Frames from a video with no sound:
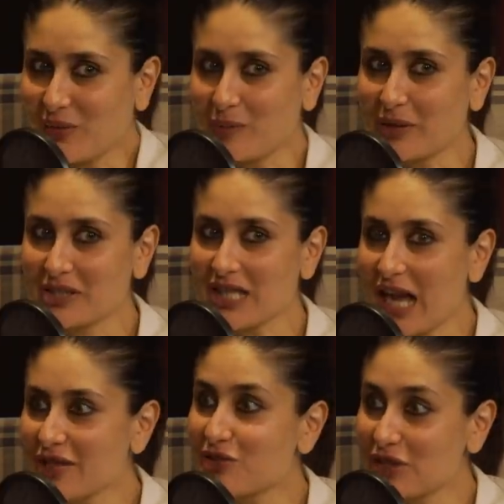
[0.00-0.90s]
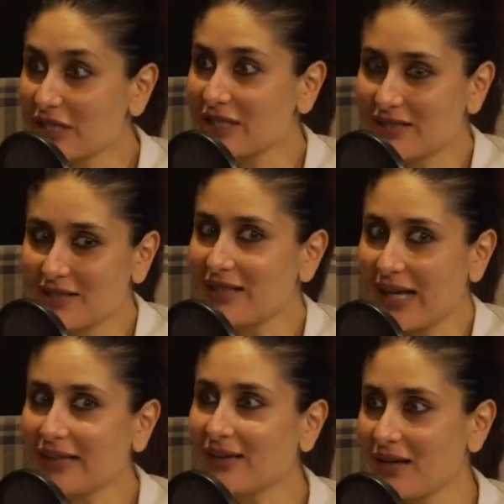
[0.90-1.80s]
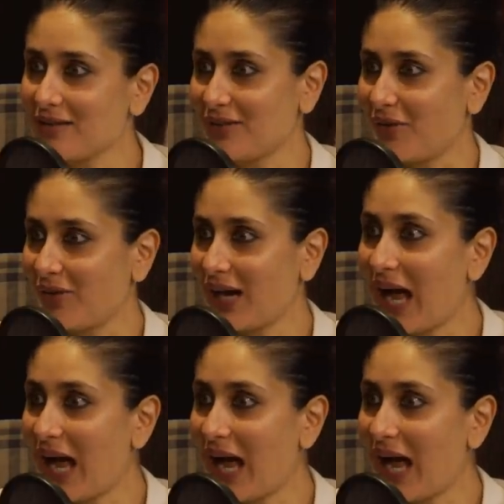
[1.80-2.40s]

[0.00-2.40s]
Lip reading: I know, because I treated it like an underdog.